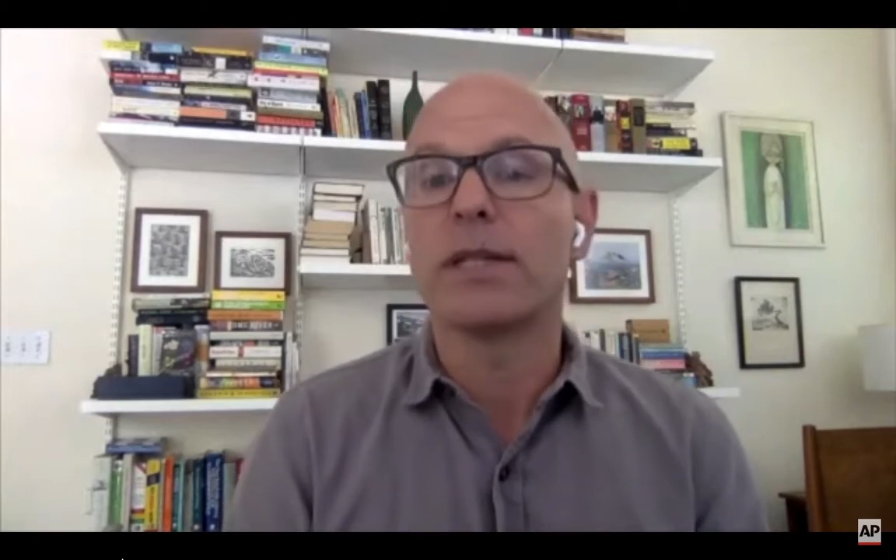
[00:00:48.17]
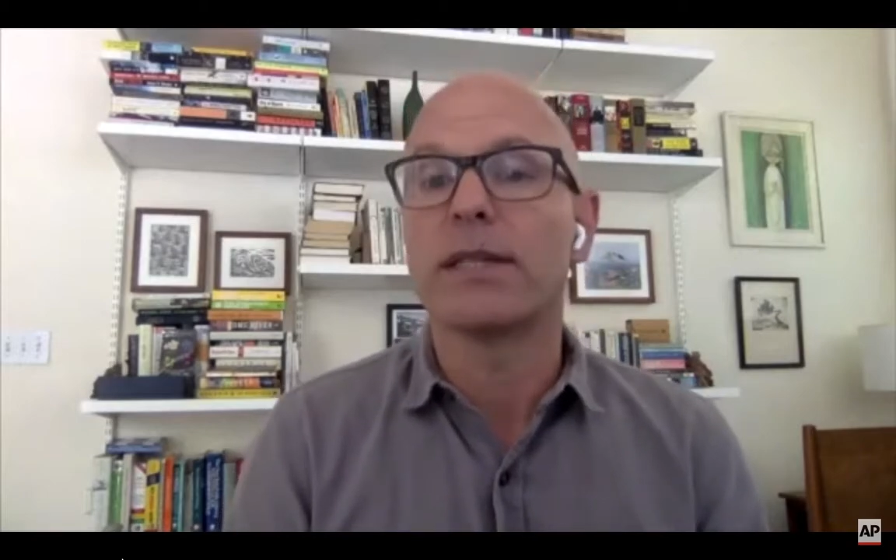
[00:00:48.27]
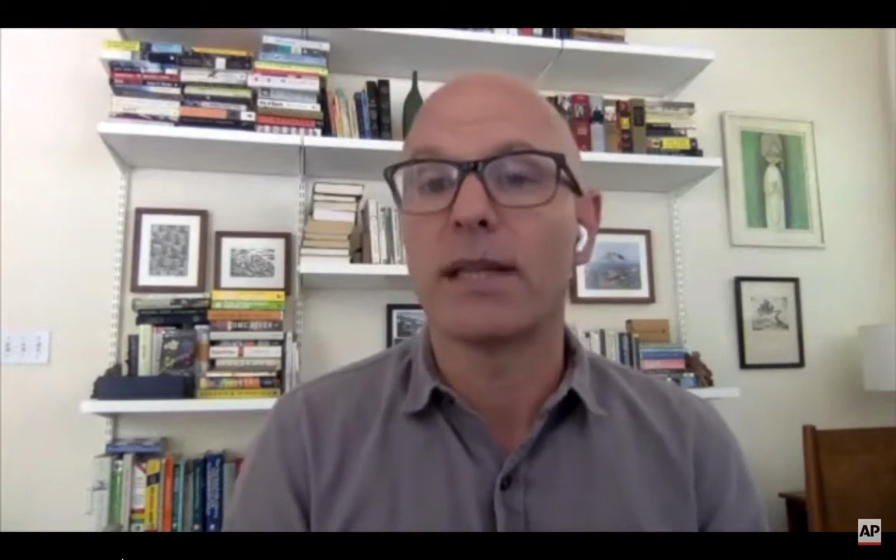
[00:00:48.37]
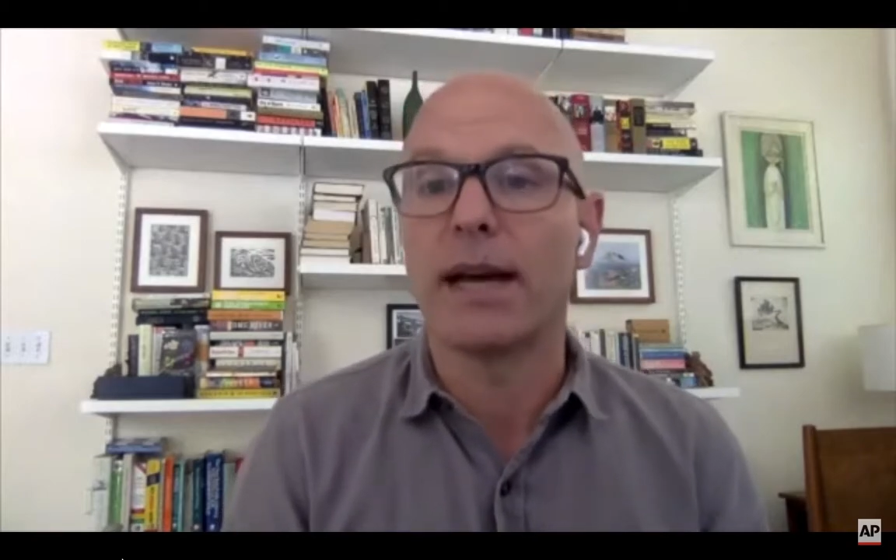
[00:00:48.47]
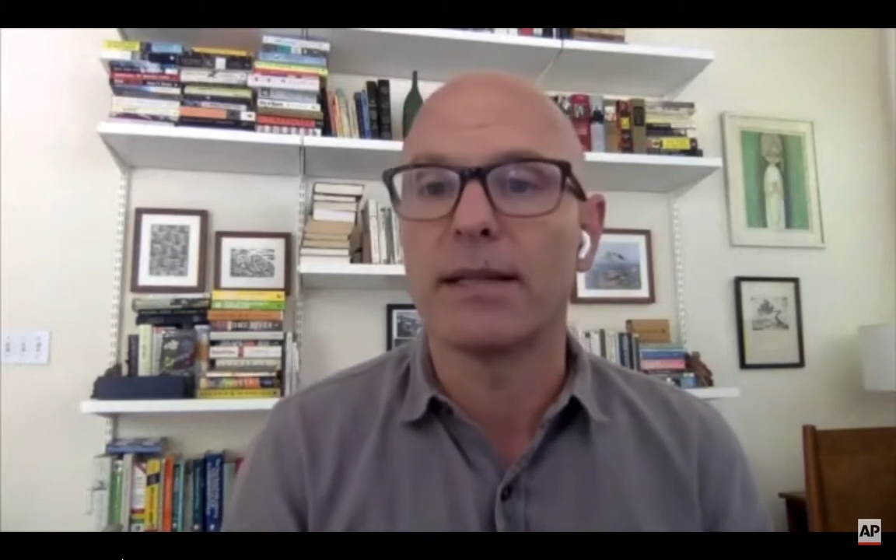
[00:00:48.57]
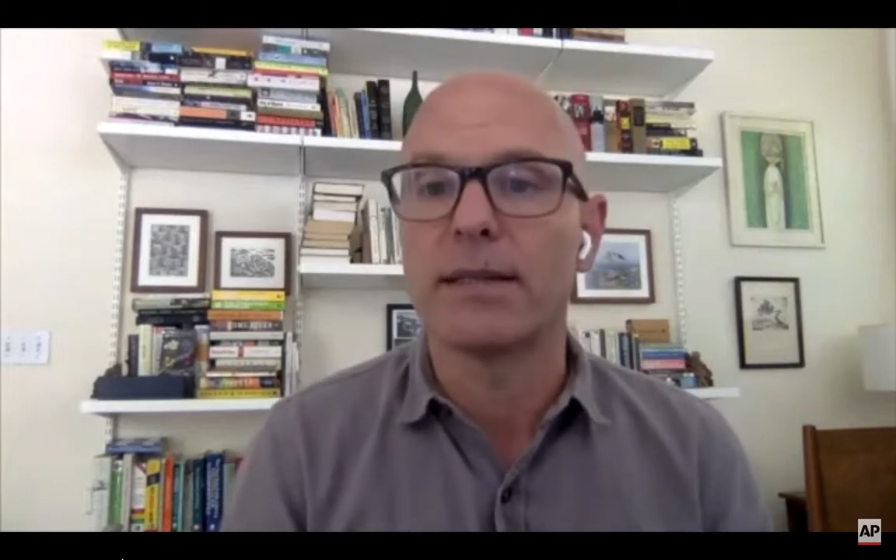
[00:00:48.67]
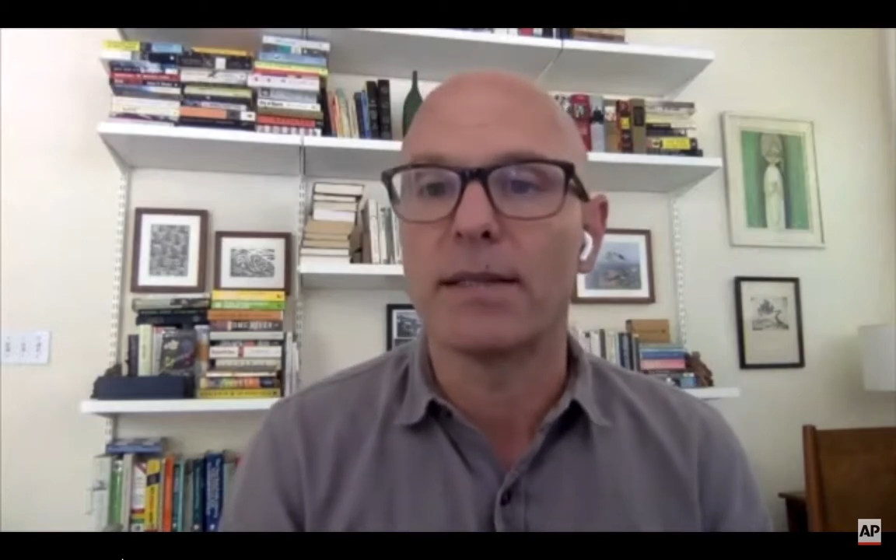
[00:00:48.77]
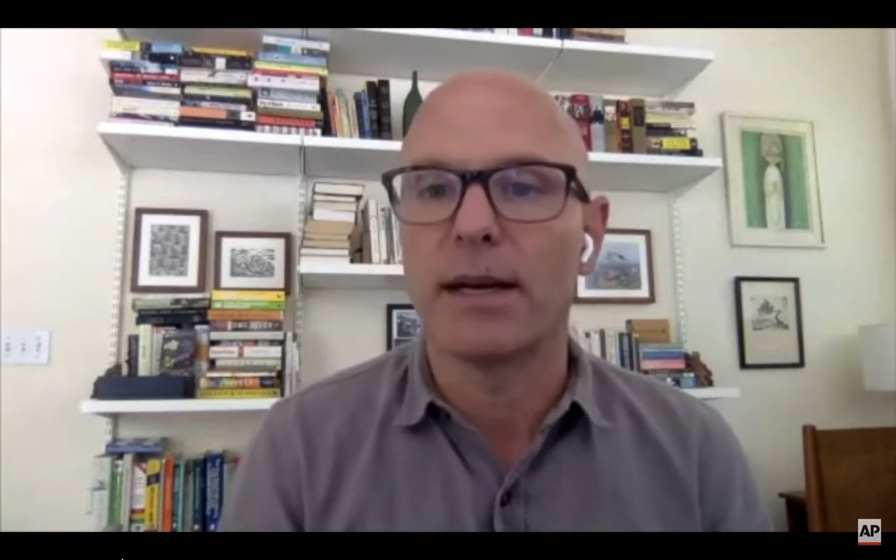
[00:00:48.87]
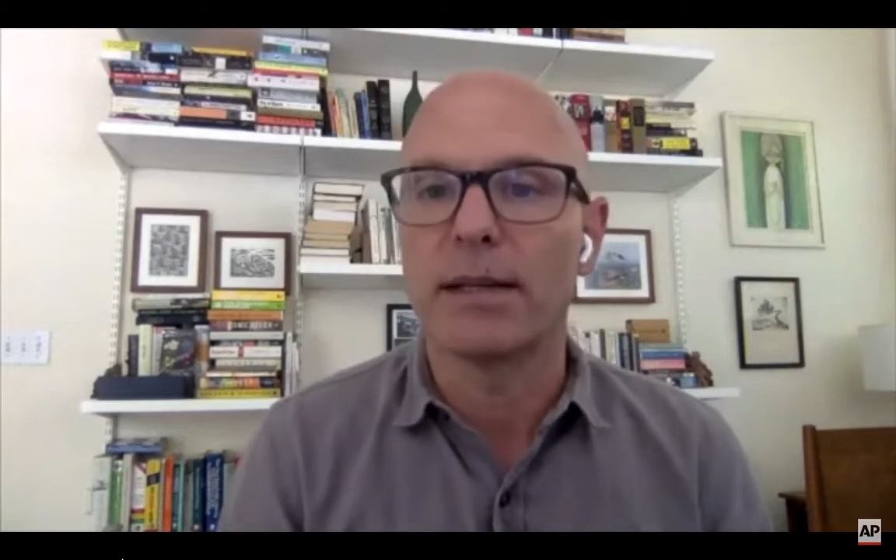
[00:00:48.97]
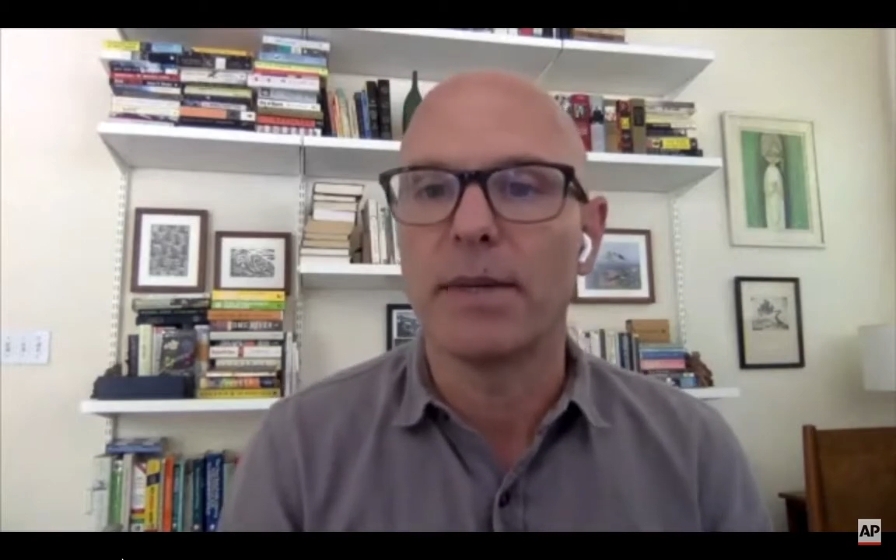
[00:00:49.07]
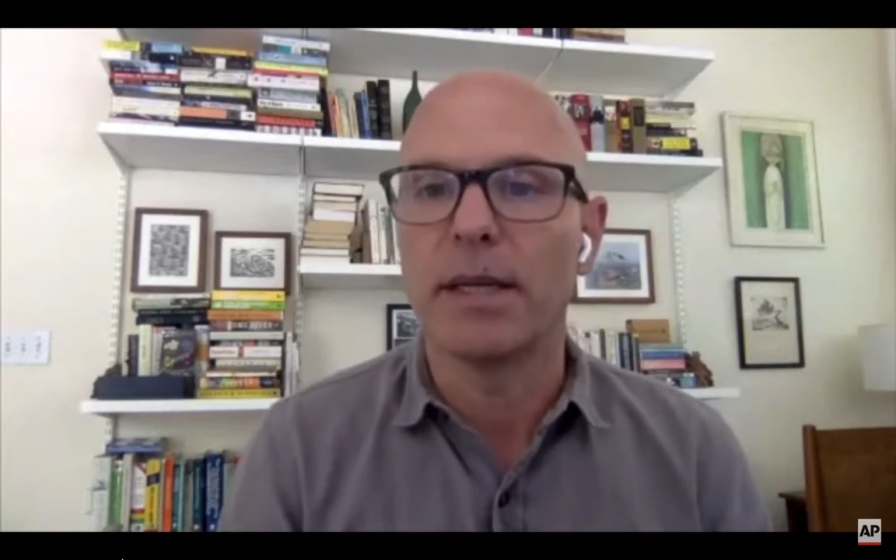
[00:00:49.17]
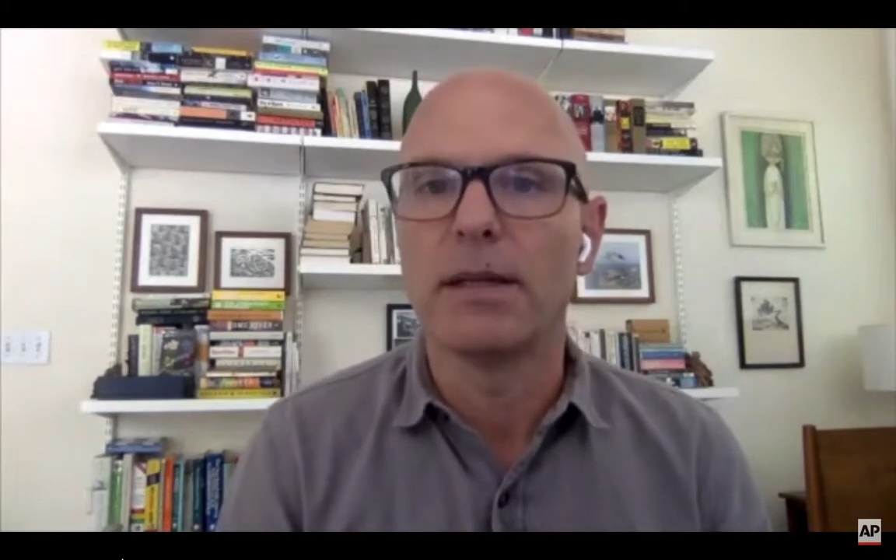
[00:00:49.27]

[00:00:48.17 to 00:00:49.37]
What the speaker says: this guidance document.